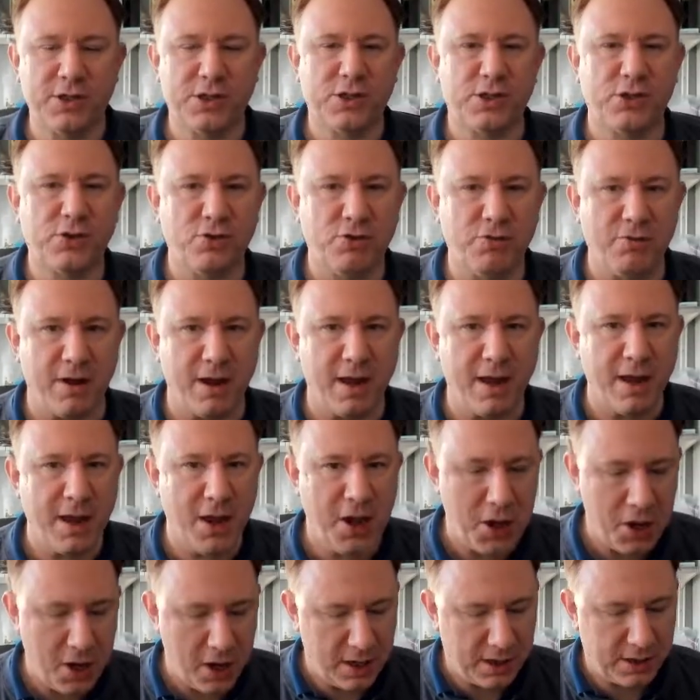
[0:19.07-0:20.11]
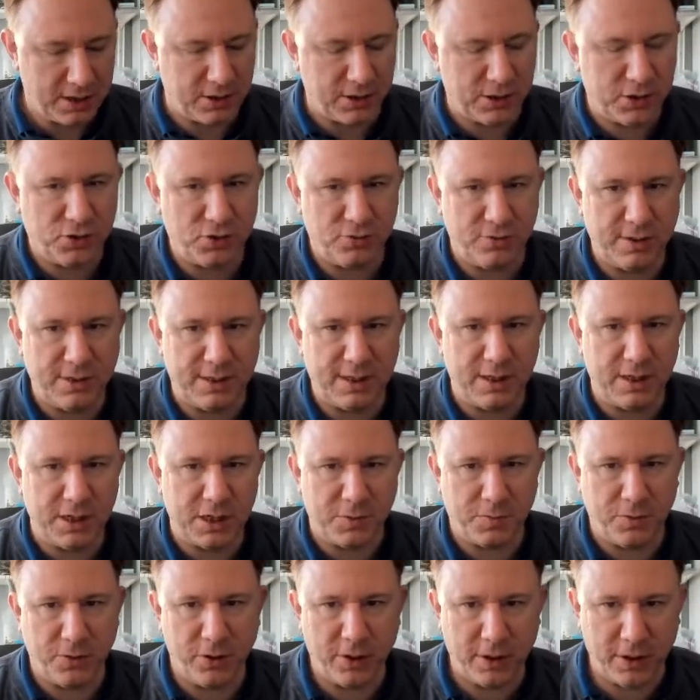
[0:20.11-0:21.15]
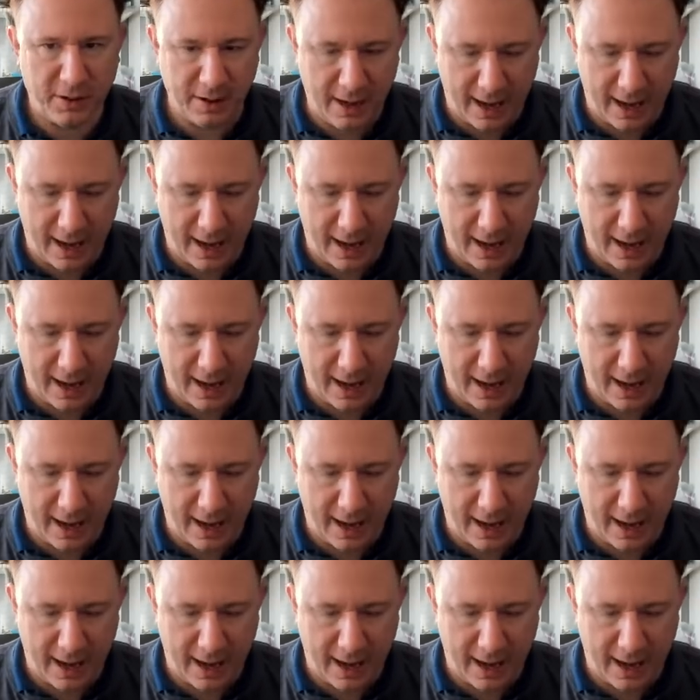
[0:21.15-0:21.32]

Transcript: the story. So the story's in this book,